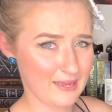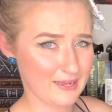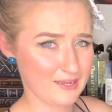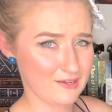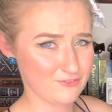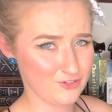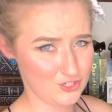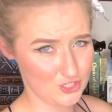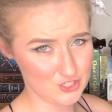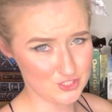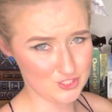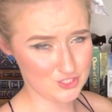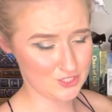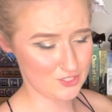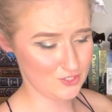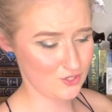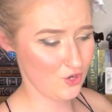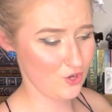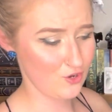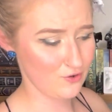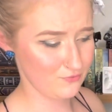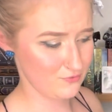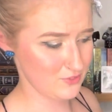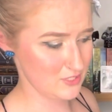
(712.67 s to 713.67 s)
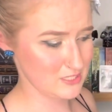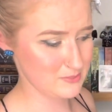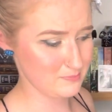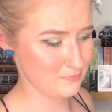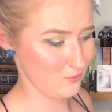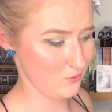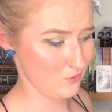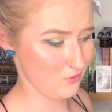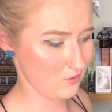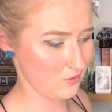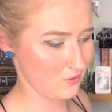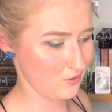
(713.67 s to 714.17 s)
version of this
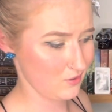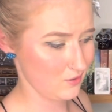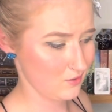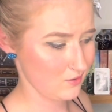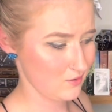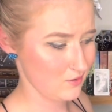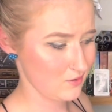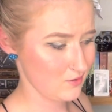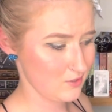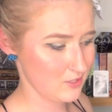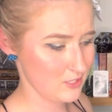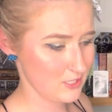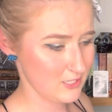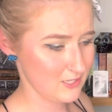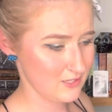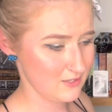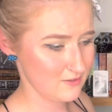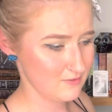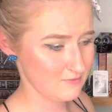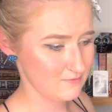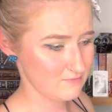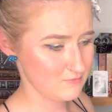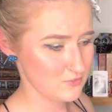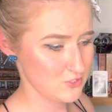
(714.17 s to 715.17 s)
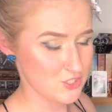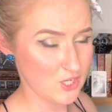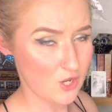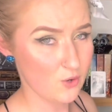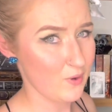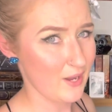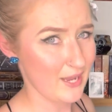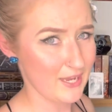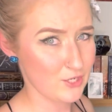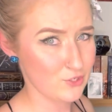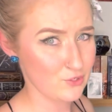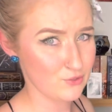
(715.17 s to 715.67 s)
book so
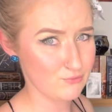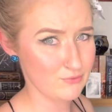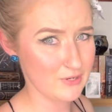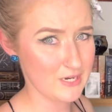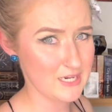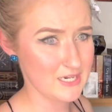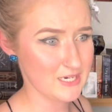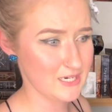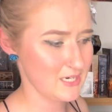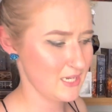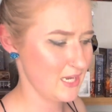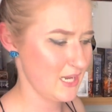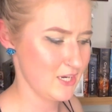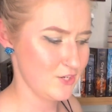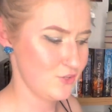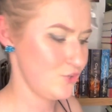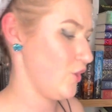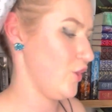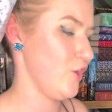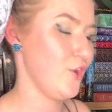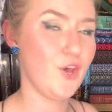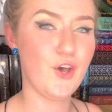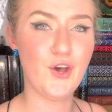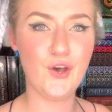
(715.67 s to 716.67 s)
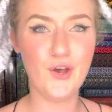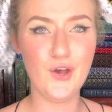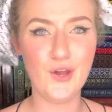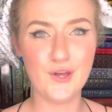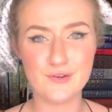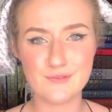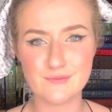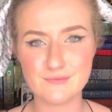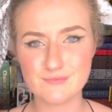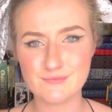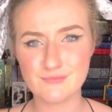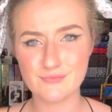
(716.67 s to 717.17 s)
I could read it and not hurt
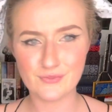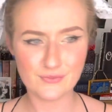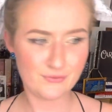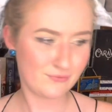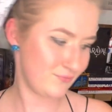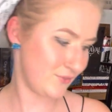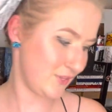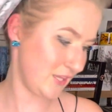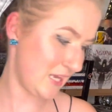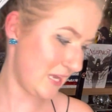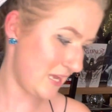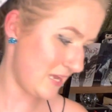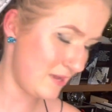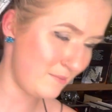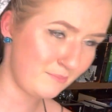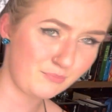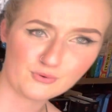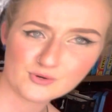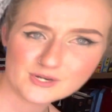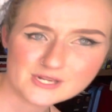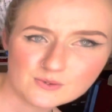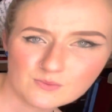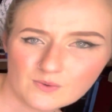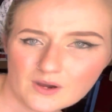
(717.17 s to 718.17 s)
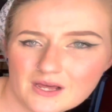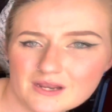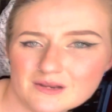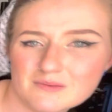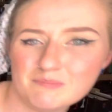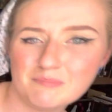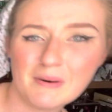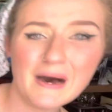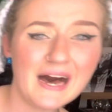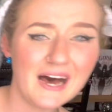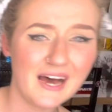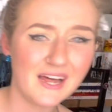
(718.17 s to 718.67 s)
the pretty one,
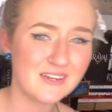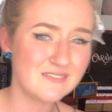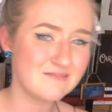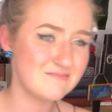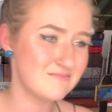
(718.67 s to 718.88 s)
but